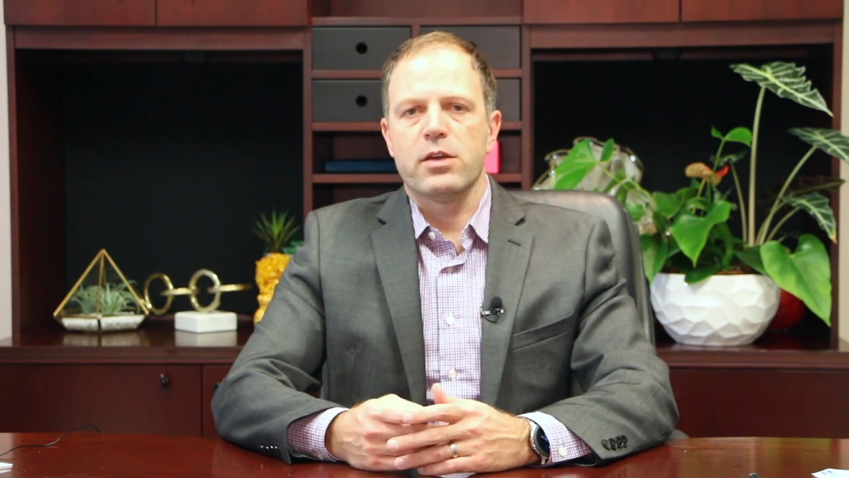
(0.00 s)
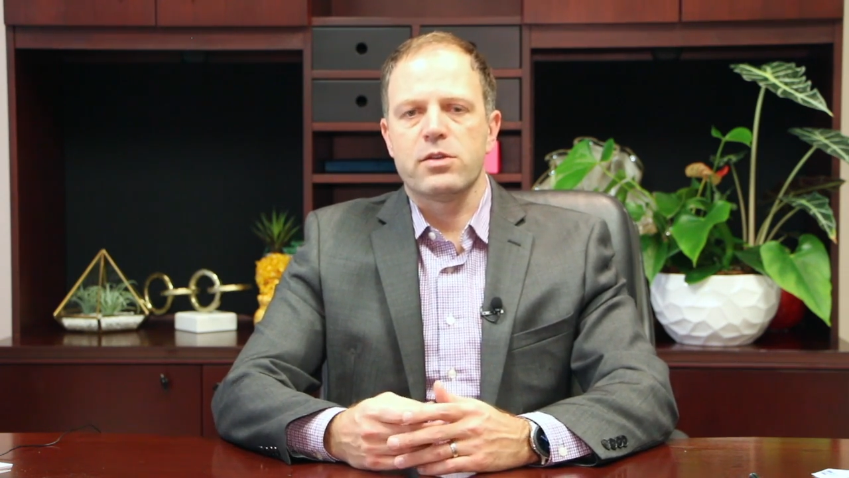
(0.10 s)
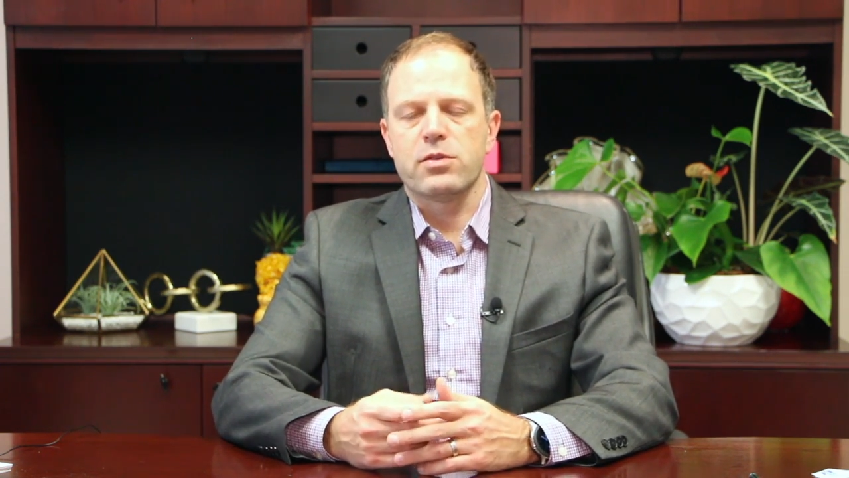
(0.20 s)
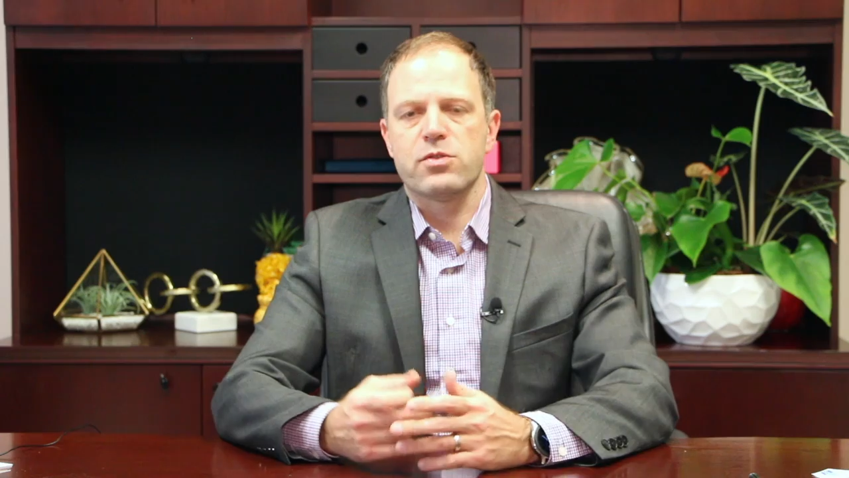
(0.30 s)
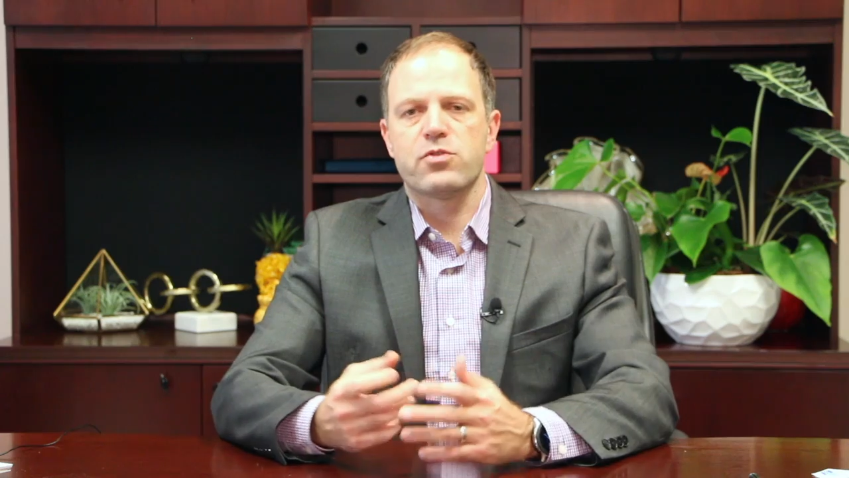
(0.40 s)

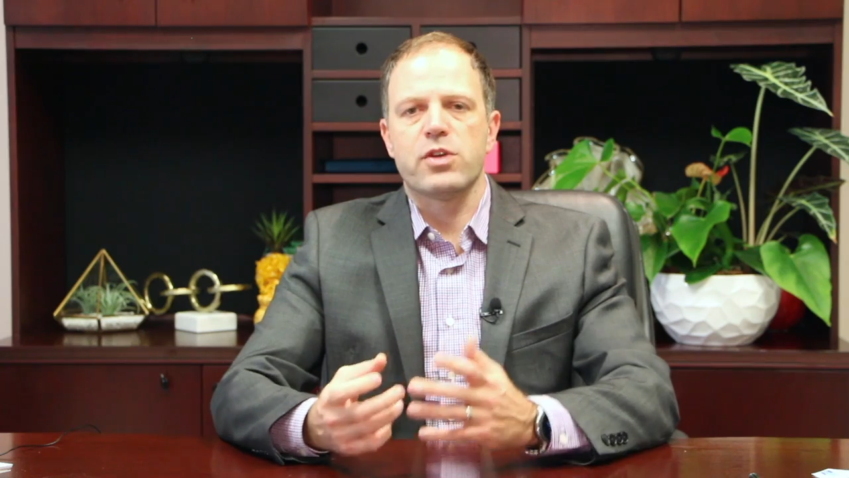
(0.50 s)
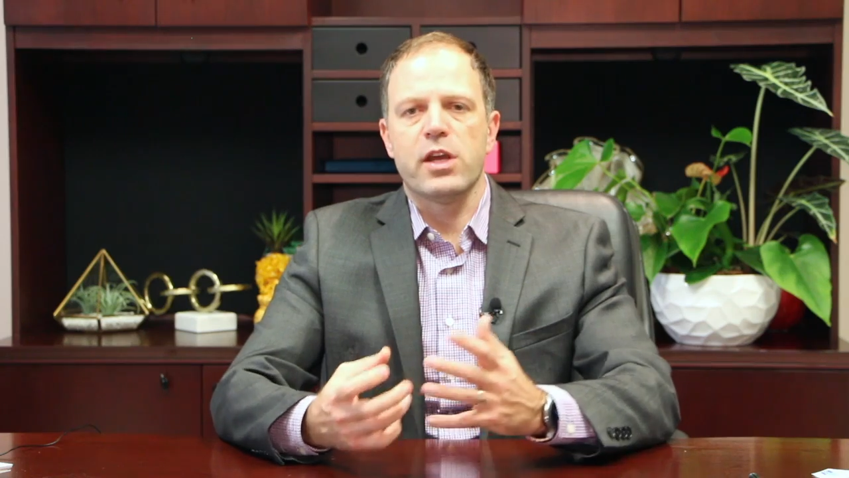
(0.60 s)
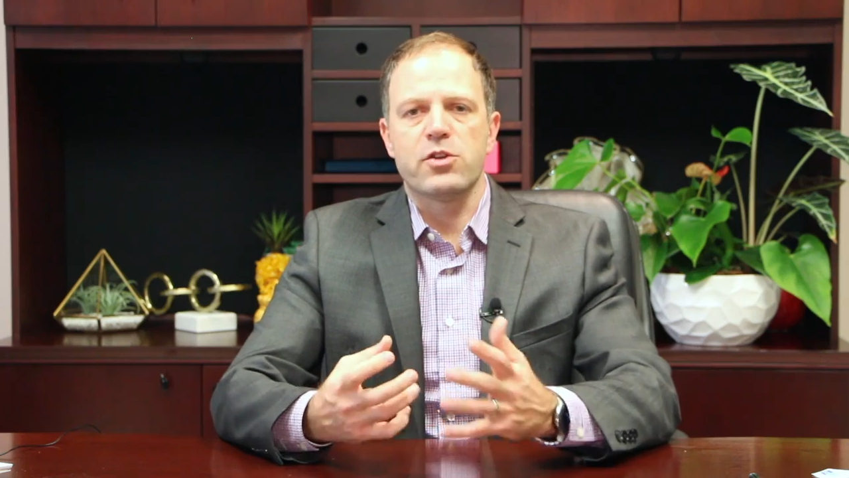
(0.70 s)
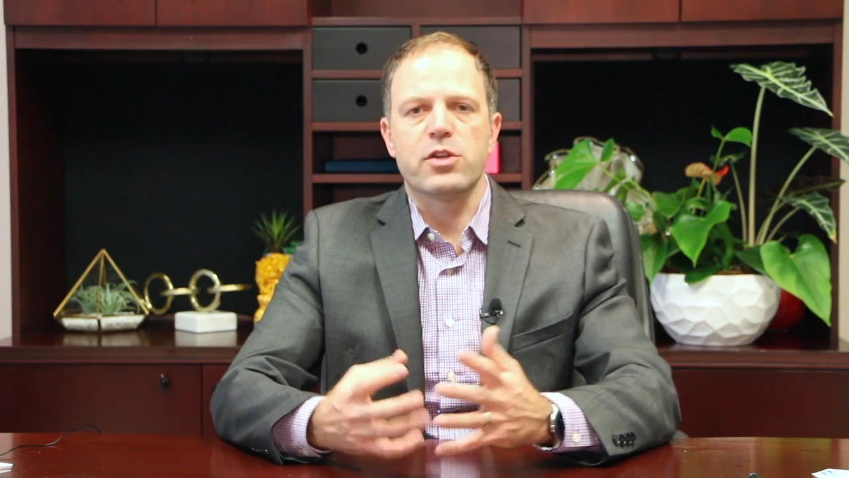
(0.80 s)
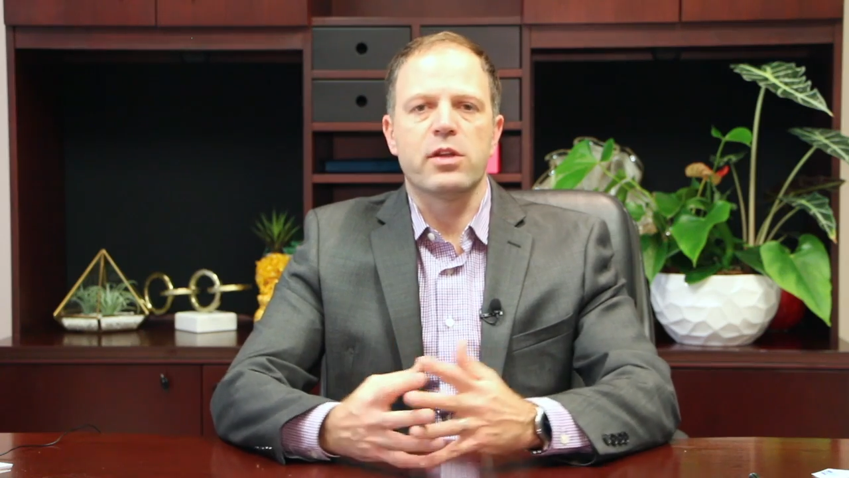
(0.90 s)

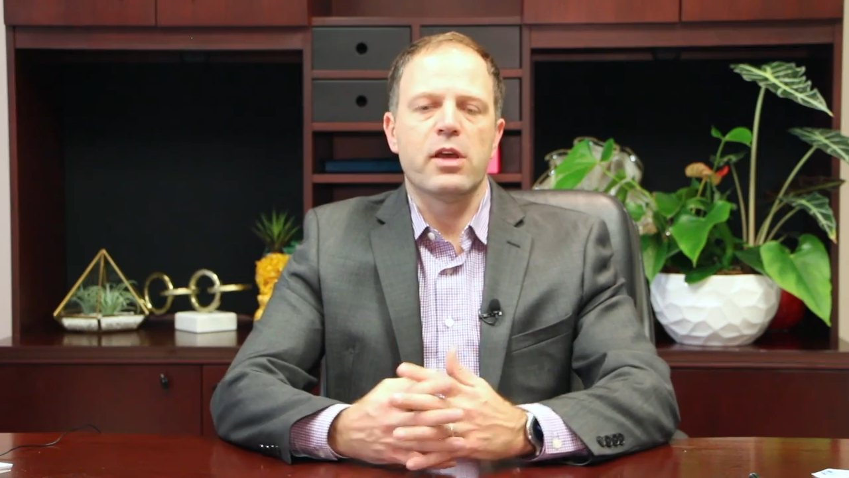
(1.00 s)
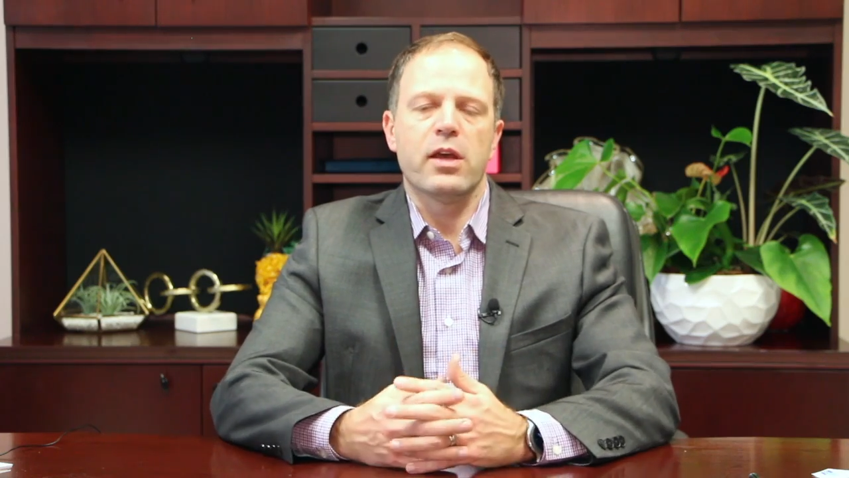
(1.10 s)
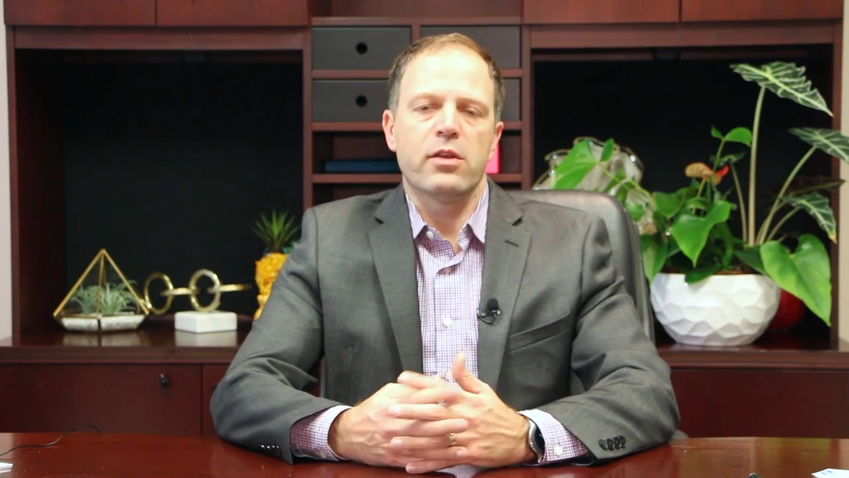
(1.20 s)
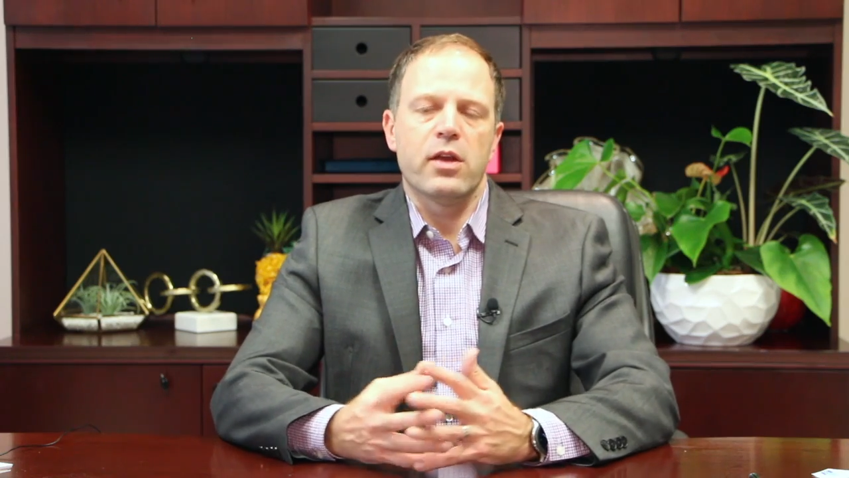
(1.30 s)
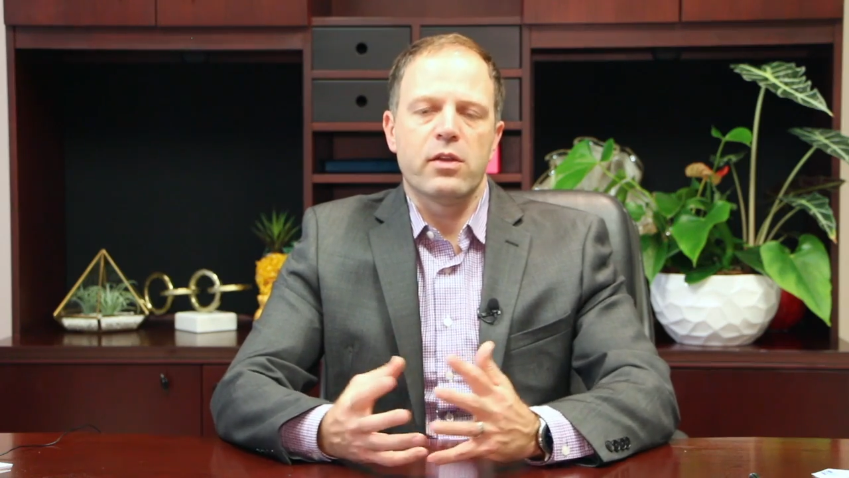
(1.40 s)
strange
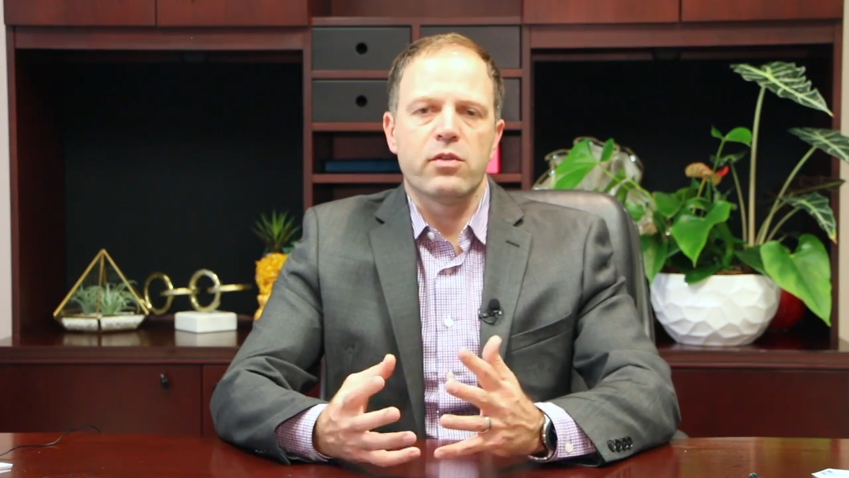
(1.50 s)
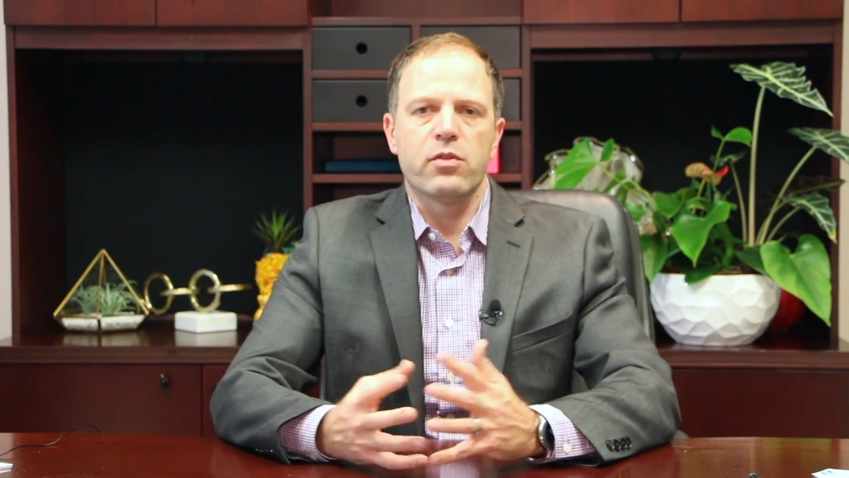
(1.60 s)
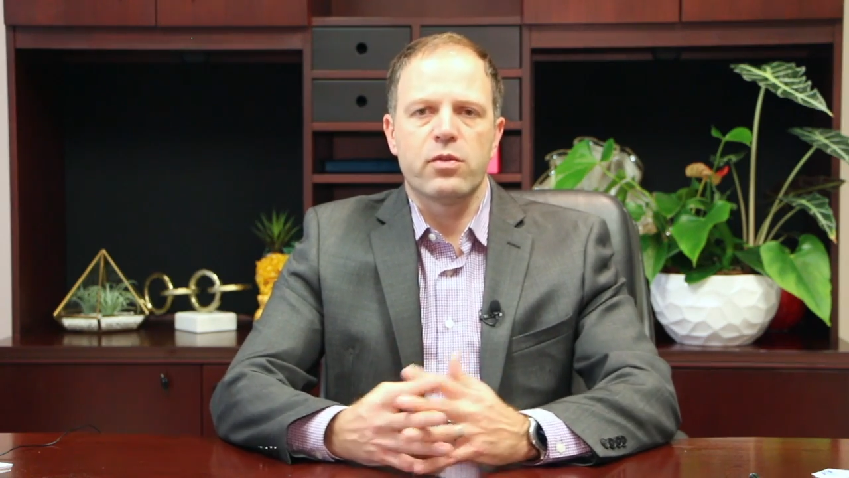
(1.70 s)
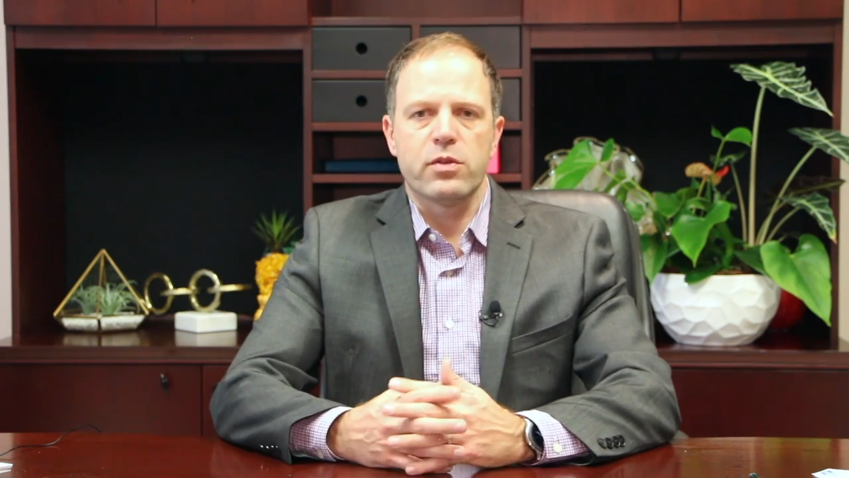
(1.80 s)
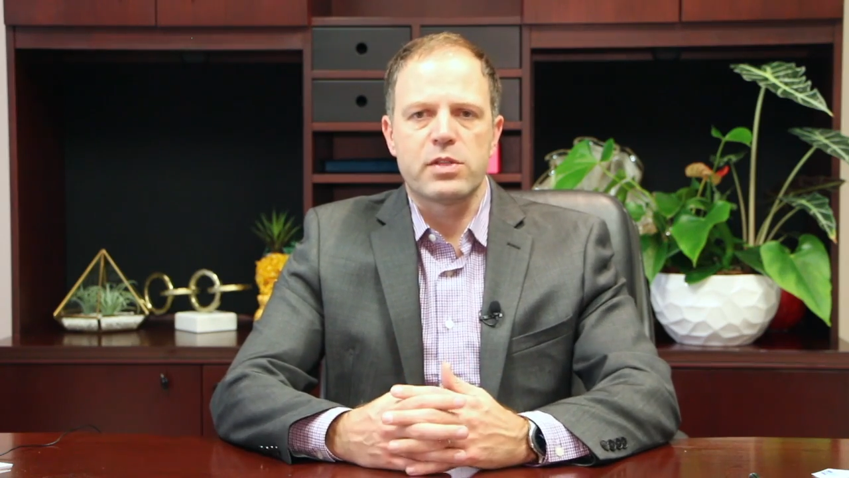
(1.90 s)
and